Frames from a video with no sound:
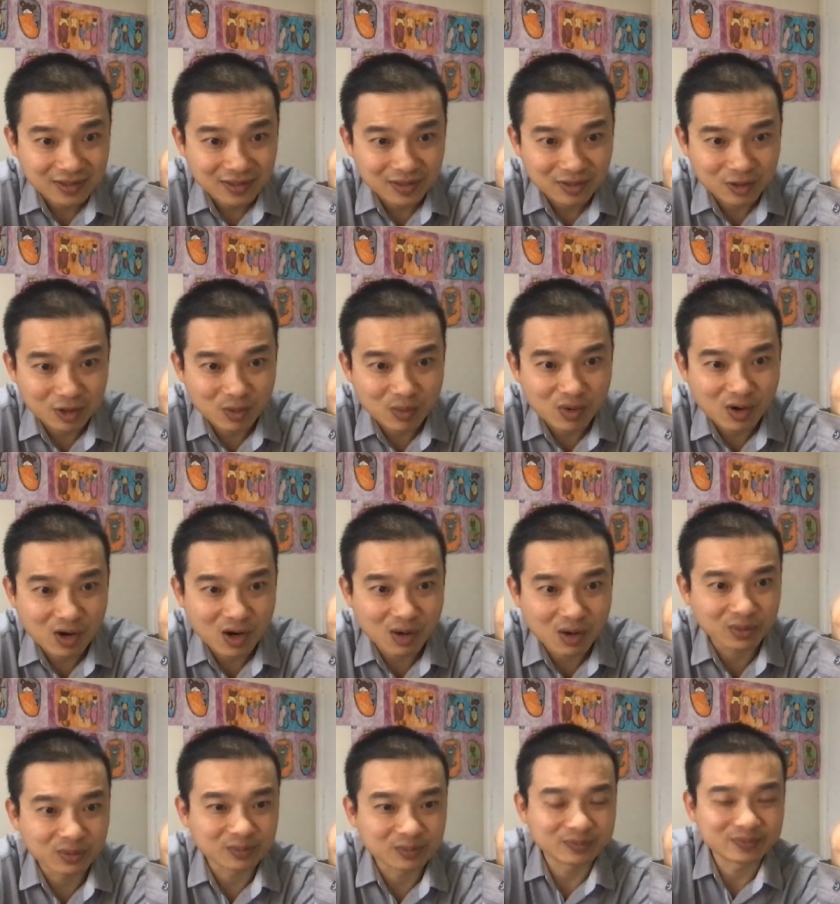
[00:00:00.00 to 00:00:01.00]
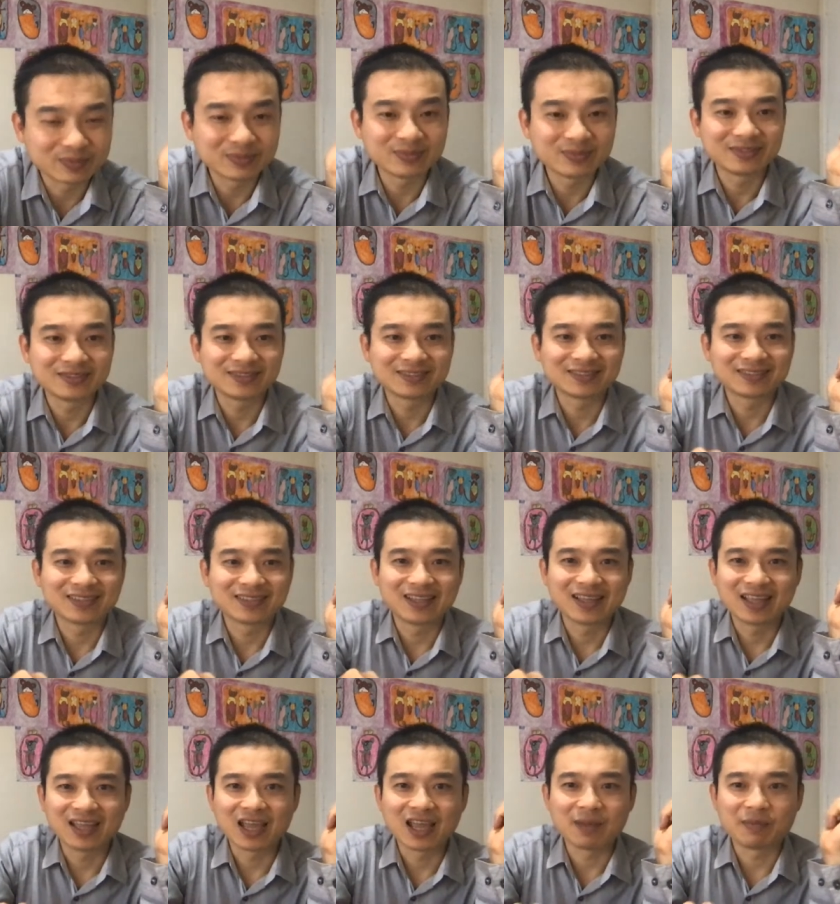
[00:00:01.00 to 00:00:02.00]
No problem.
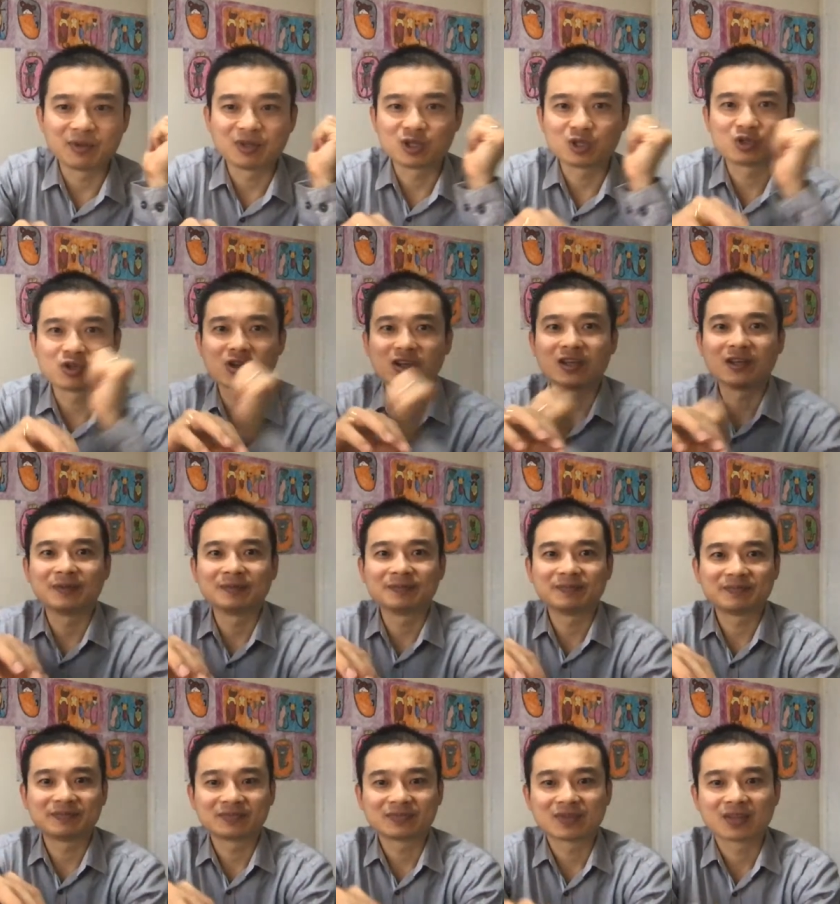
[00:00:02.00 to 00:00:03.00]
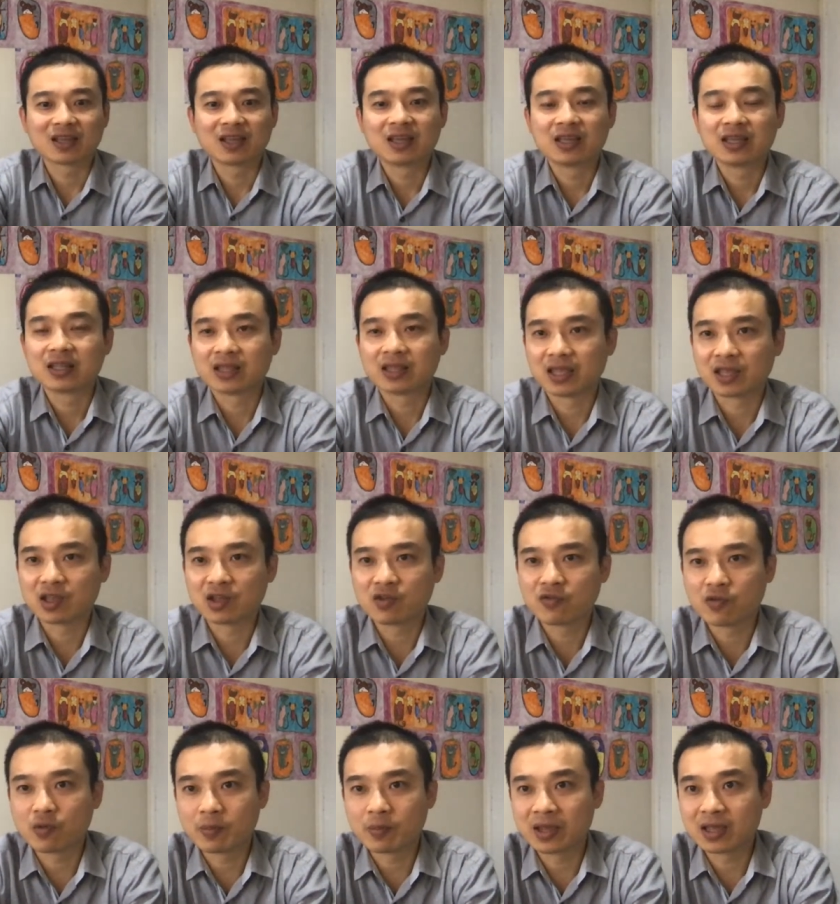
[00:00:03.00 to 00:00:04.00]
Happy to share. Thank you
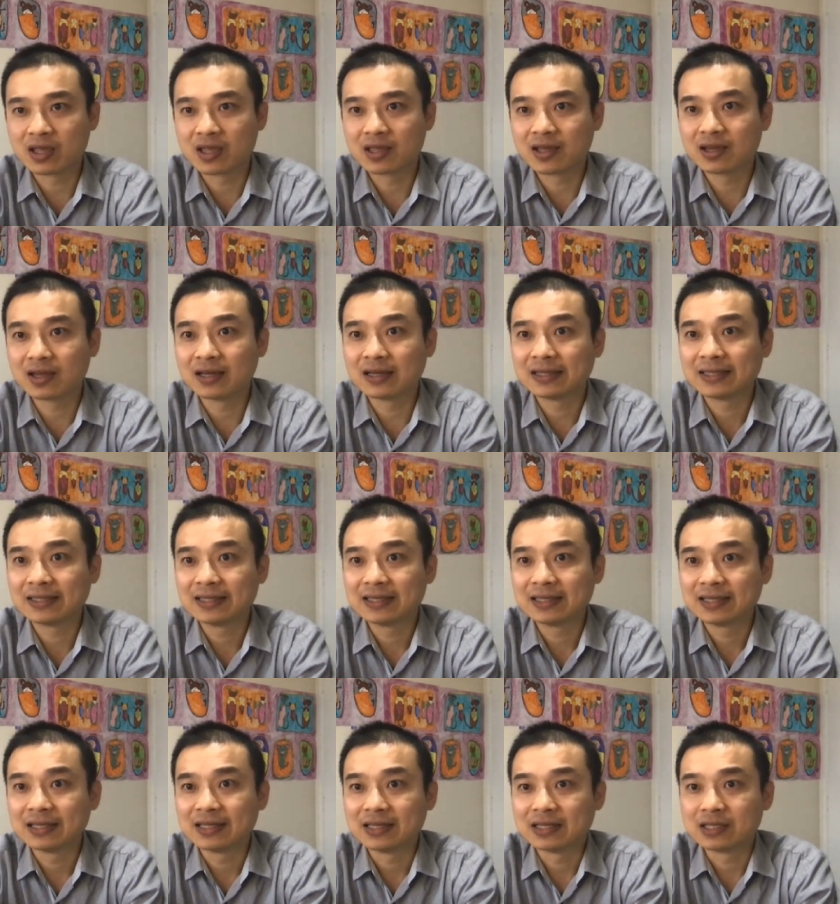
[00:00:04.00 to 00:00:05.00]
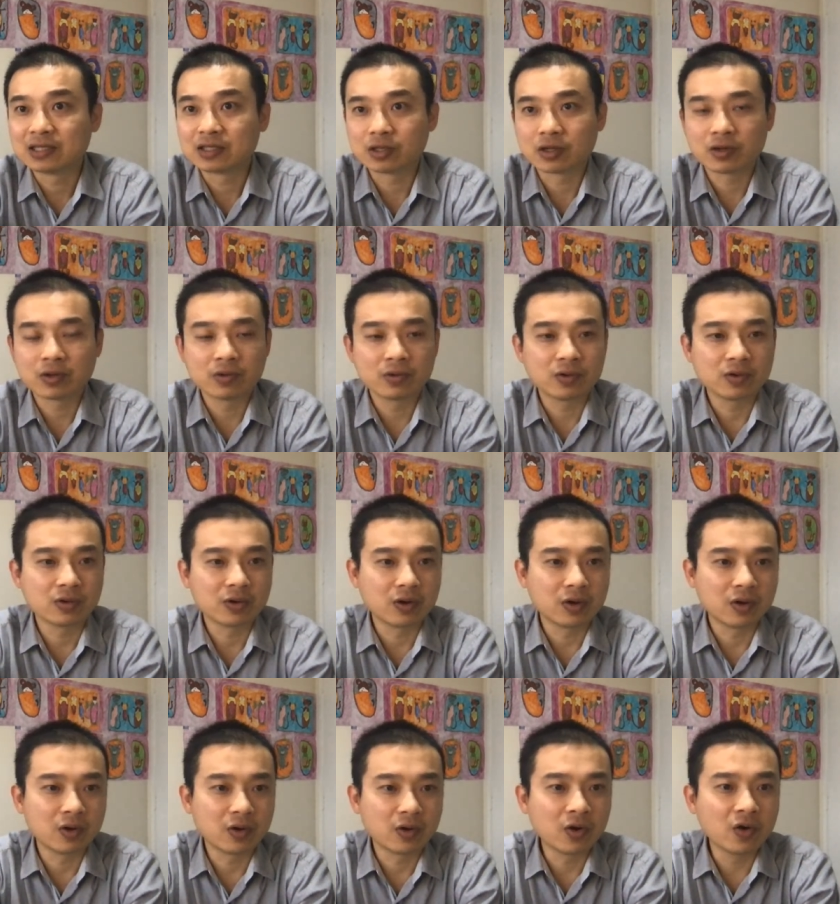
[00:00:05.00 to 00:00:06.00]
for being here. So
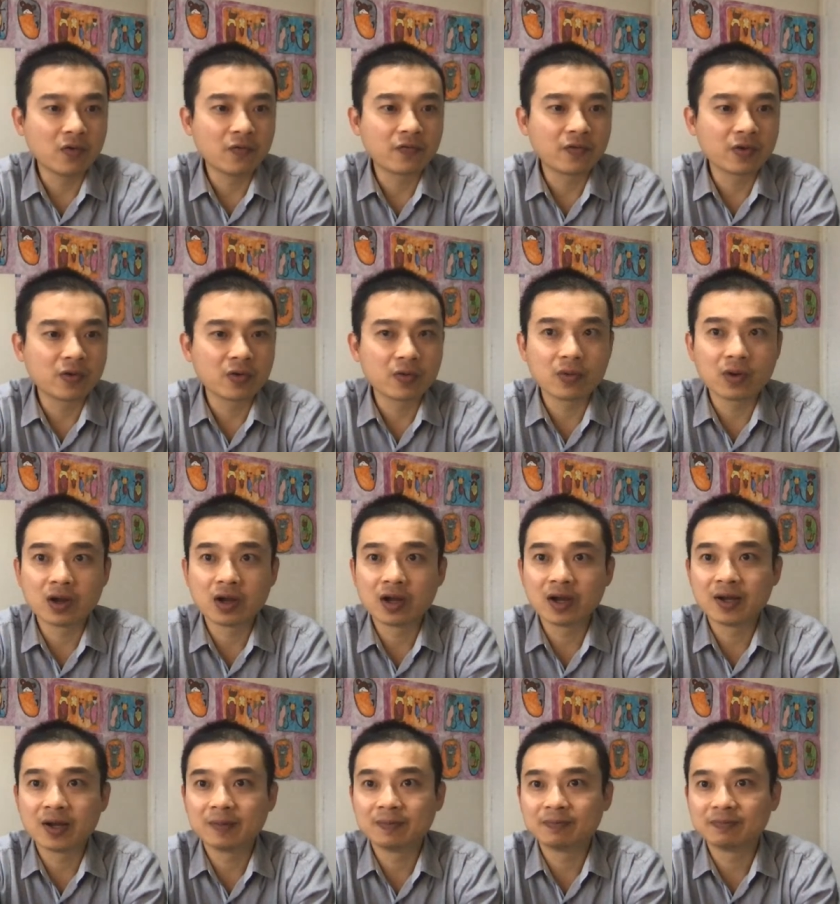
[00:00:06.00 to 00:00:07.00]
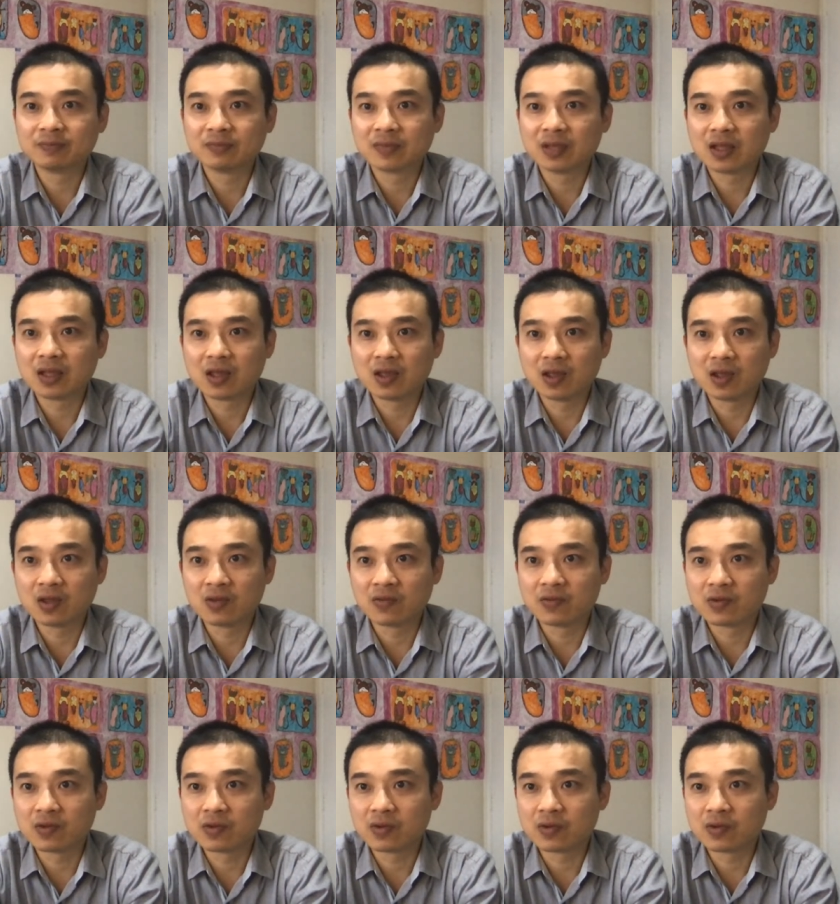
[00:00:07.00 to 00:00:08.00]
all of you, if
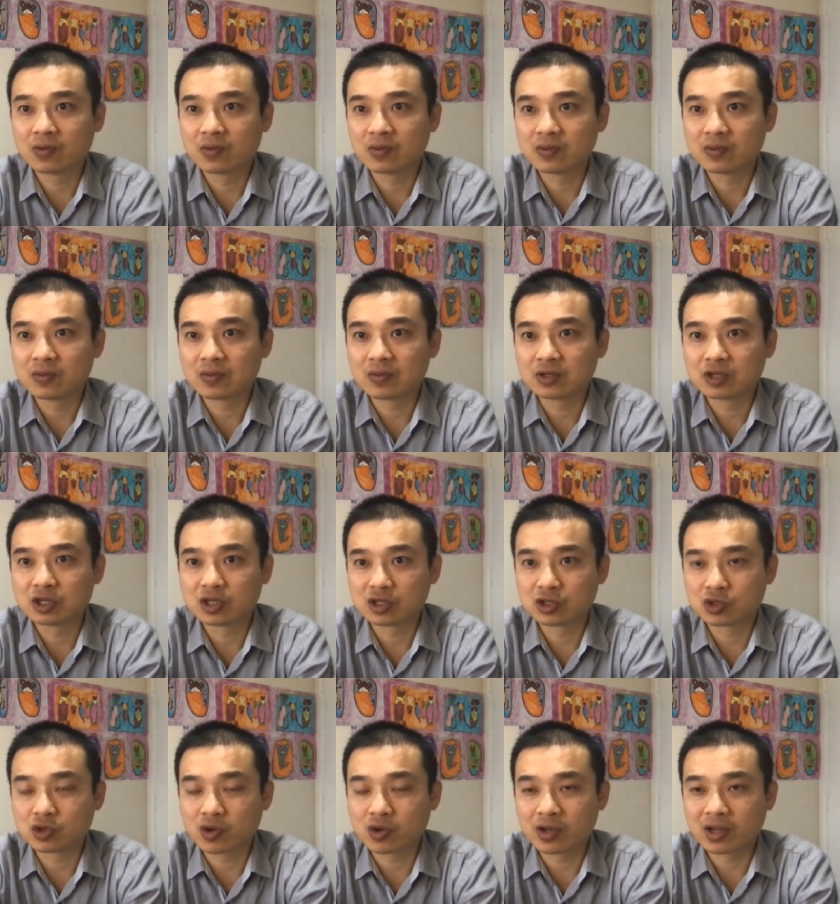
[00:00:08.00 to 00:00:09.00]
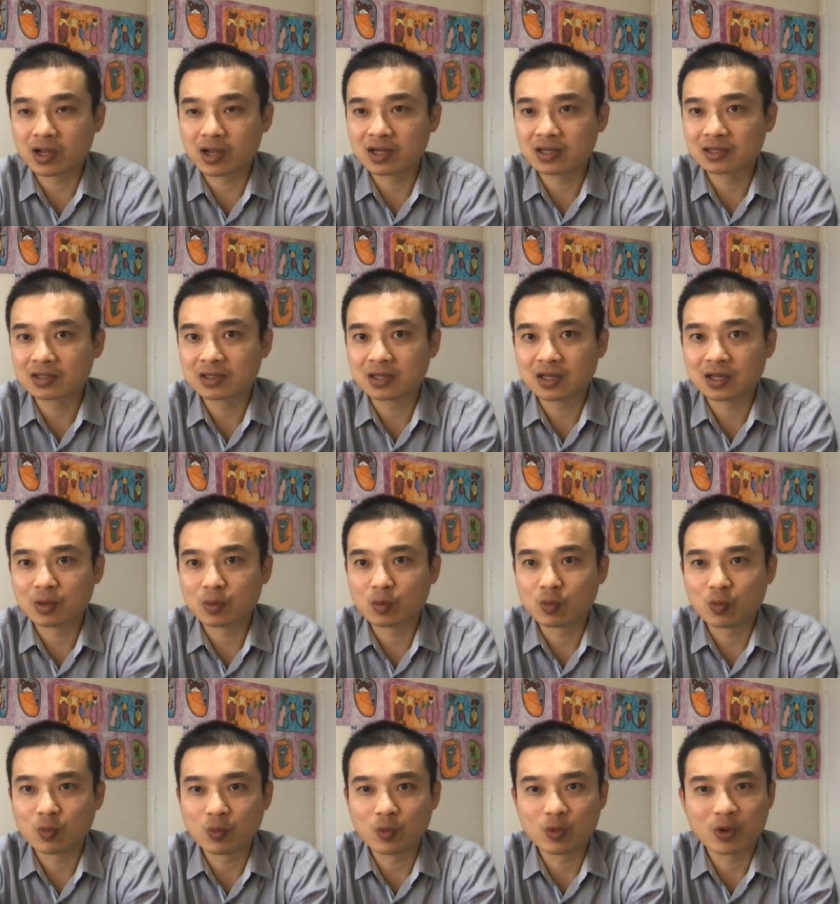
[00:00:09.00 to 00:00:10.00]
you just joined us and
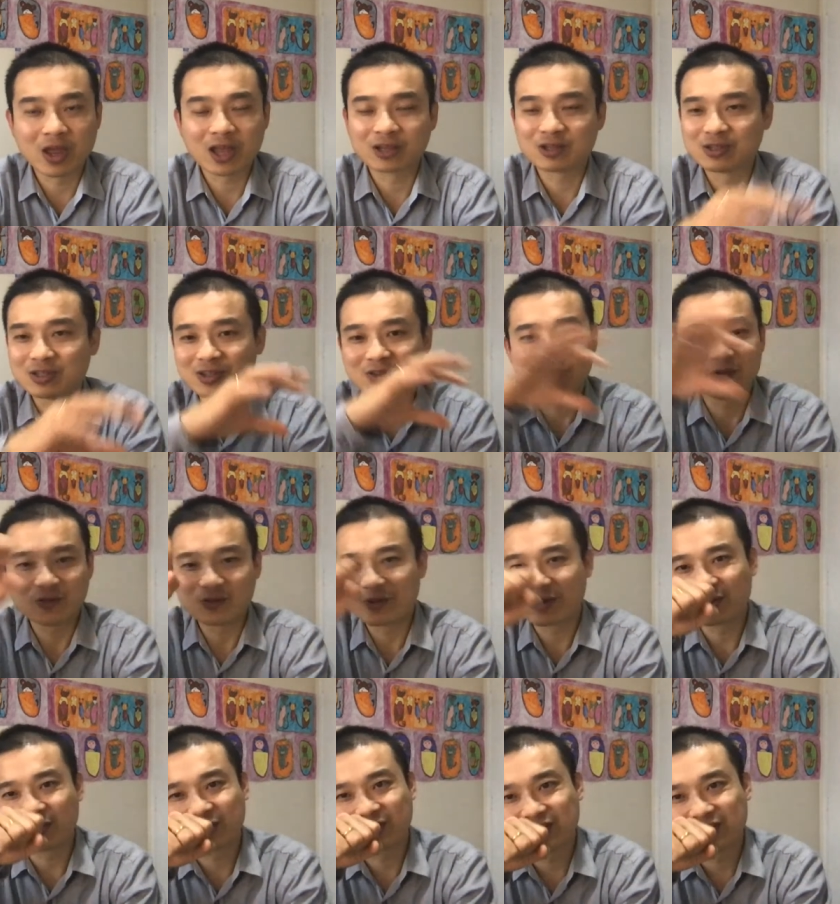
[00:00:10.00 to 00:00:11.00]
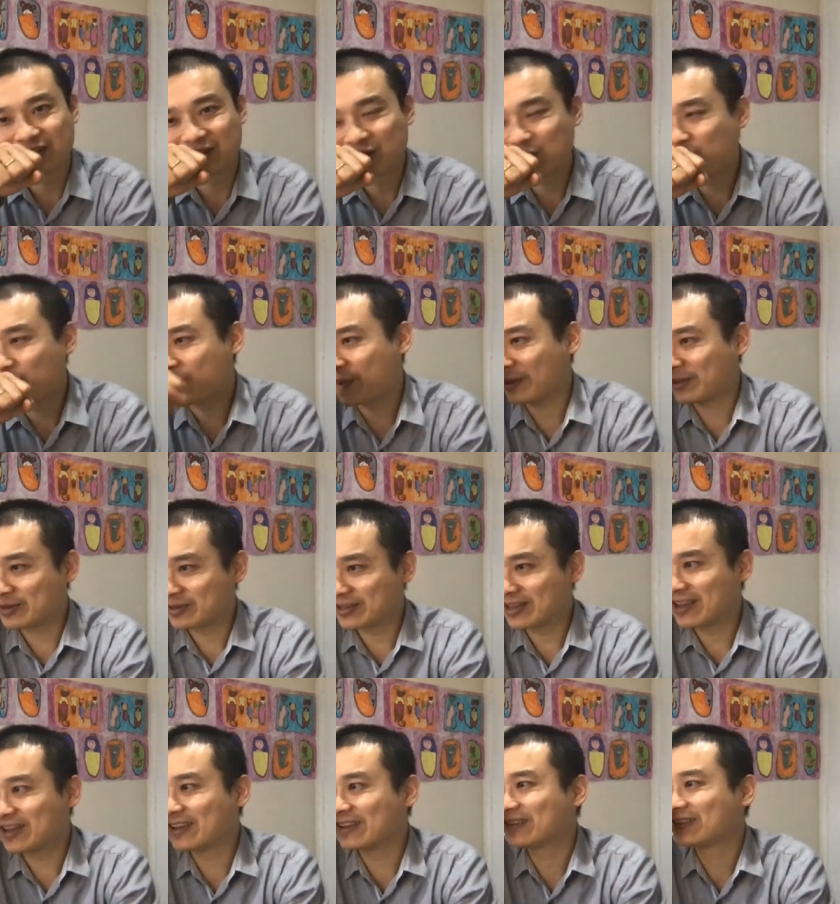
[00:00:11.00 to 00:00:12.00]
we actually finished the topic
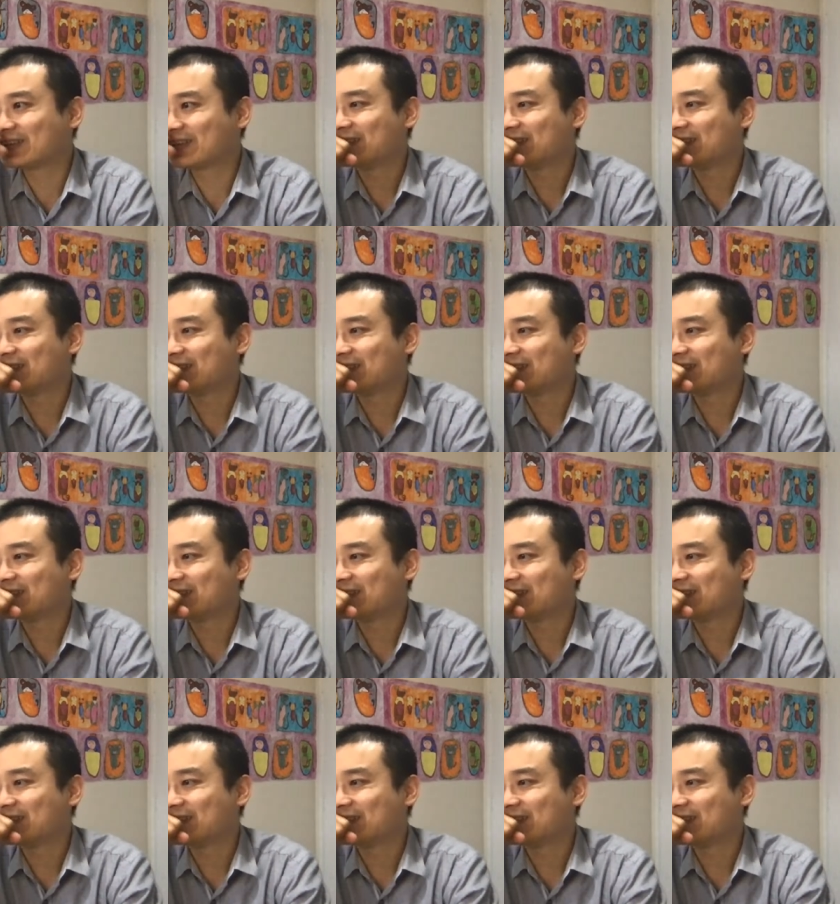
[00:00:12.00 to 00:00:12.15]
today,